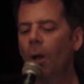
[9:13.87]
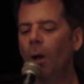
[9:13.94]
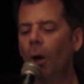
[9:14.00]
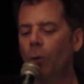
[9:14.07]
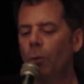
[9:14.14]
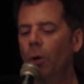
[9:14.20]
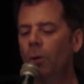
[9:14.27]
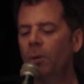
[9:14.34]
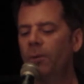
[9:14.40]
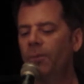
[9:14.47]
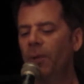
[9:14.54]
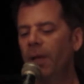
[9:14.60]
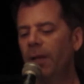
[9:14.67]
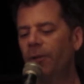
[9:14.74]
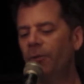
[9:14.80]
A rogue
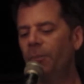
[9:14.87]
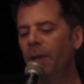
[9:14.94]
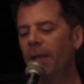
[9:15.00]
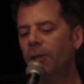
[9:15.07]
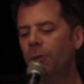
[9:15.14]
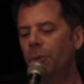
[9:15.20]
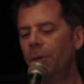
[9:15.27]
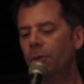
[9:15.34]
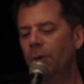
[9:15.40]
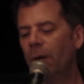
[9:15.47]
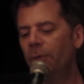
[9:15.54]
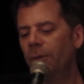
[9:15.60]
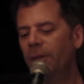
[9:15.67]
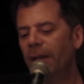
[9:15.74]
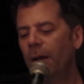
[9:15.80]
flake of pastry
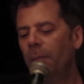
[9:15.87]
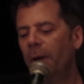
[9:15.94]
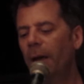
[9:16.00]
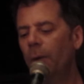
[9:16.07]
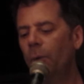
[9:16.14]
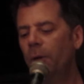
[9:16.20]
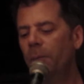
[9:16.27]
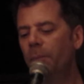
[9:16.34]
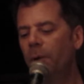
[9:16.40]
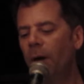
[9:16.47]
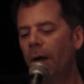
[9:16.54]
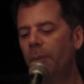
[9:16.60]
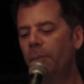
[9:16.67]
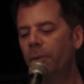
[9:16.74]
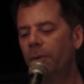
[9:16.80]
traveled down my
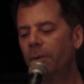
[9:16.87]
windpipe,